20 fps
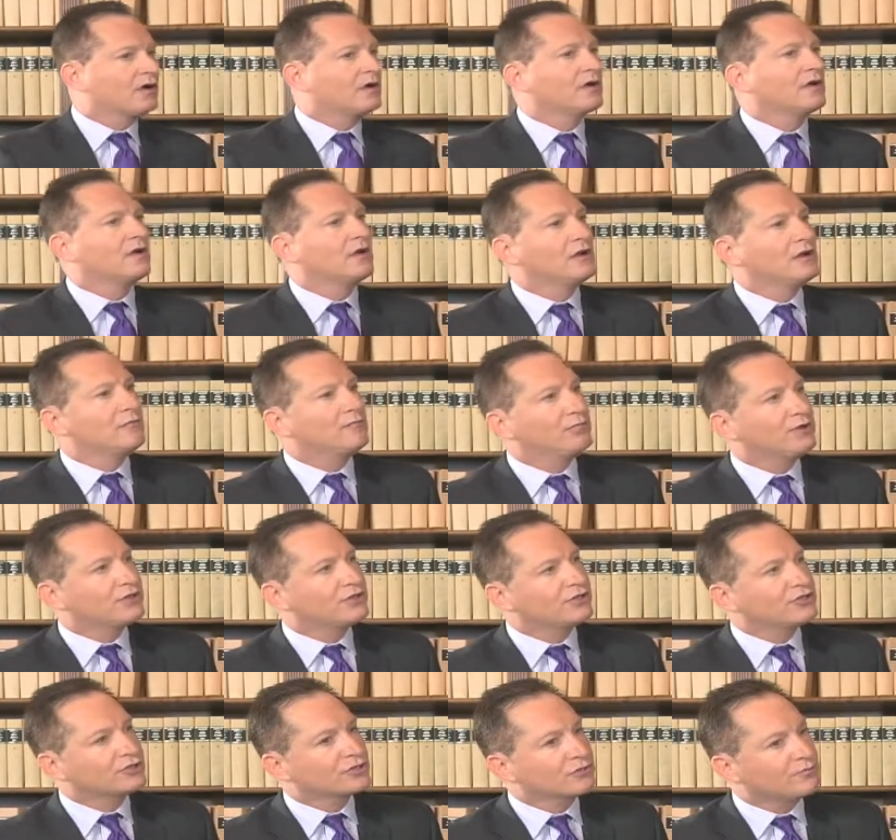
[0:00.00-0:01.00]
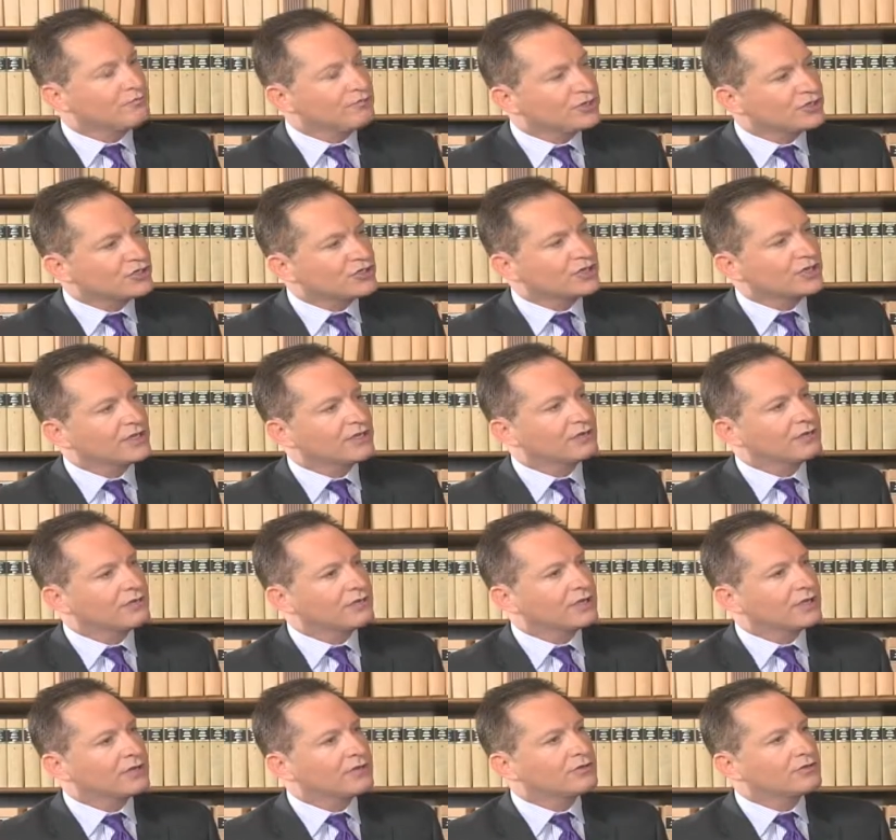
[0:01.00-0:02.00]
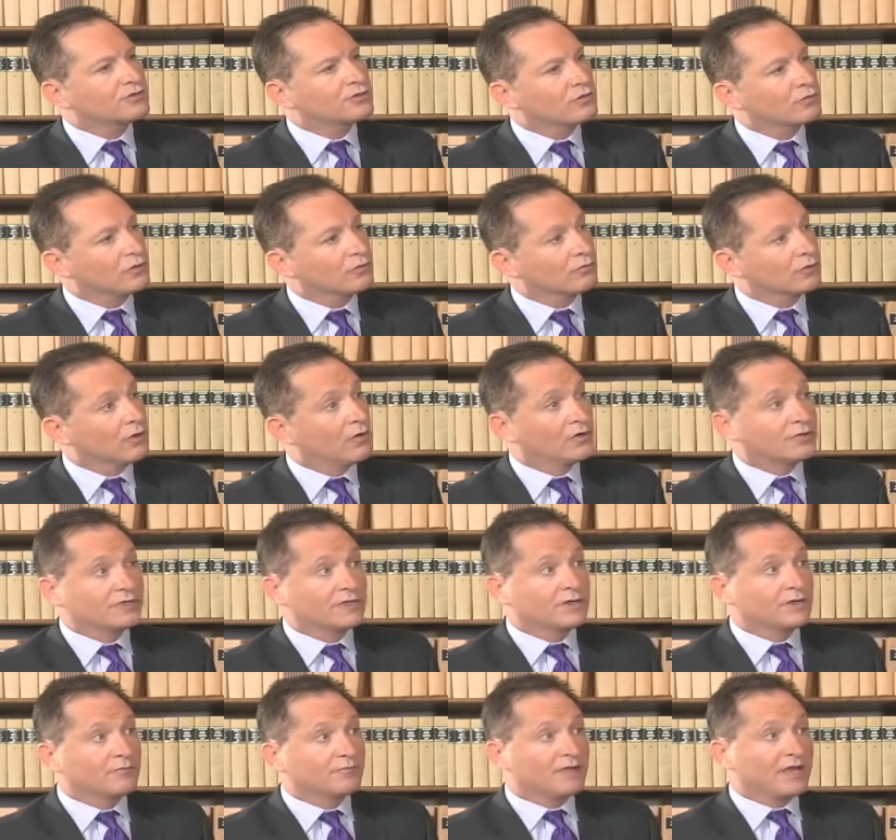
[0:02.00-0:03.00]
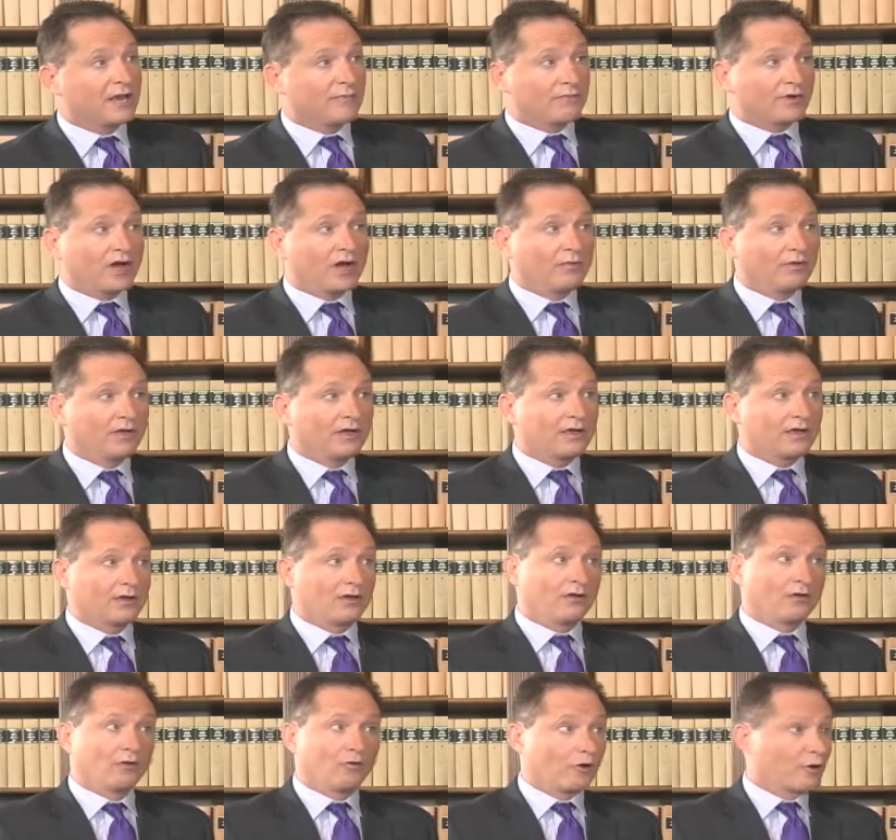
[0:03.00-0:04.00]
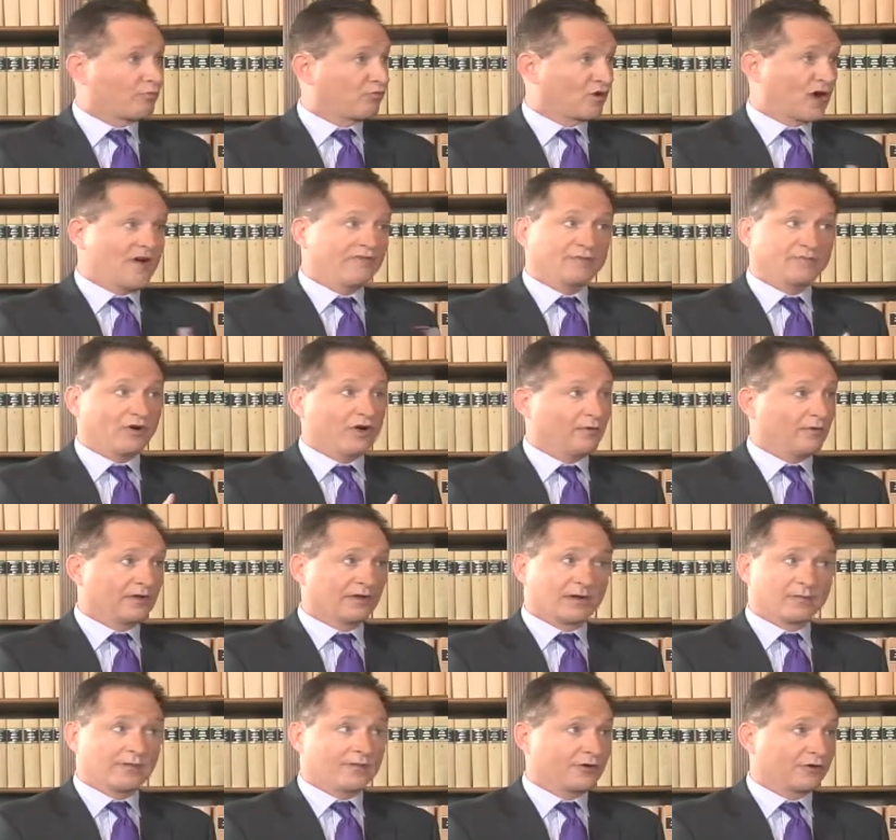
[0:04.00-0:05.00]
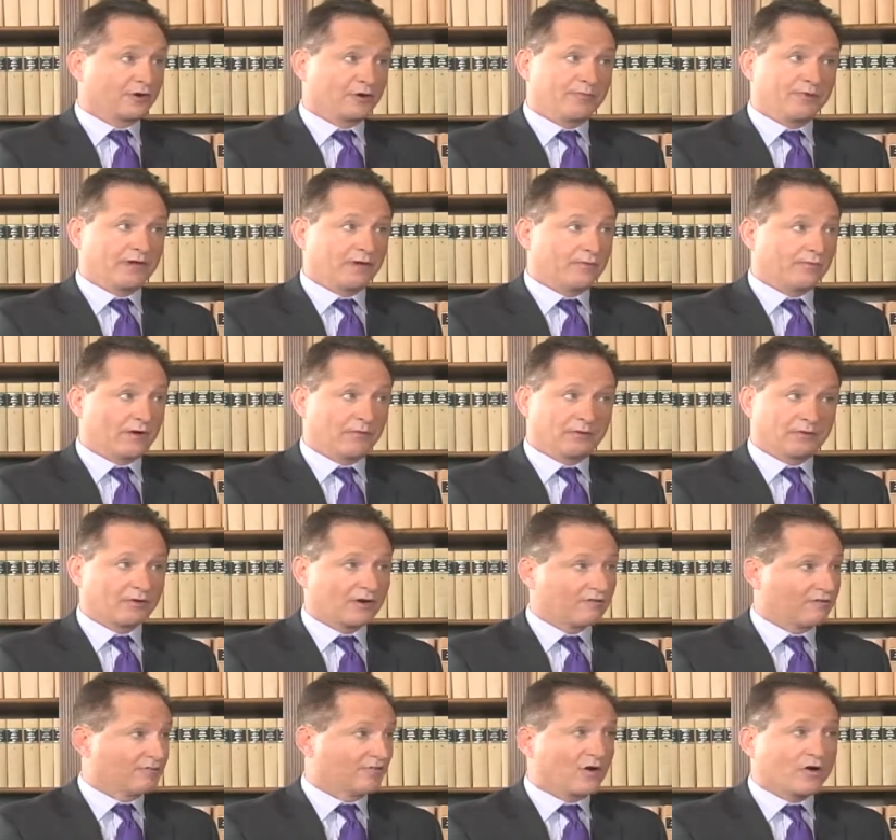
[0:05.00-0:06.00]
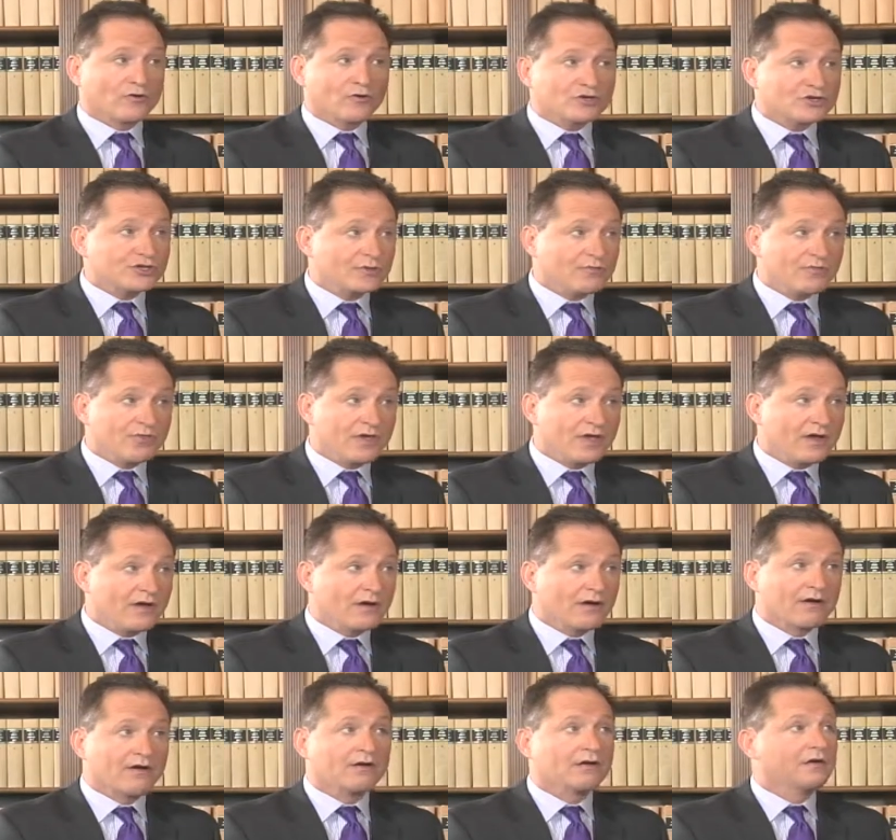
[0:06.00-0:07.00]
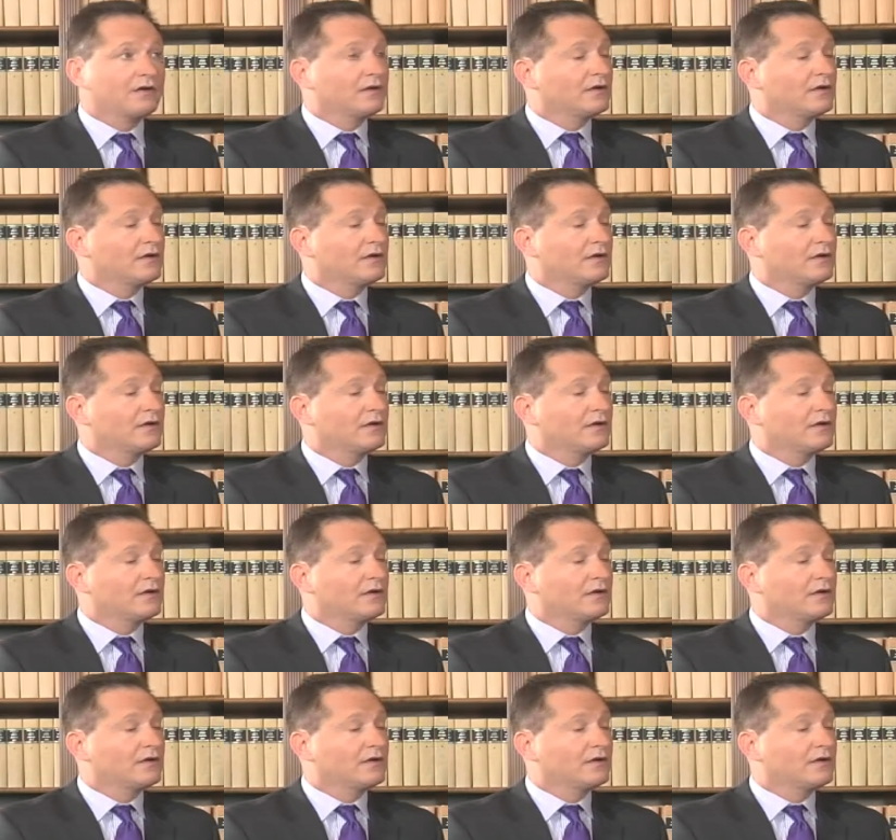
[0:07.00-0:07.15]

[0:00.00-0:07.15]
Mm-hmm. mm-hmm. But should Michigan look at toll roads, be it public or private public? I mean, there could be a public private partnership there.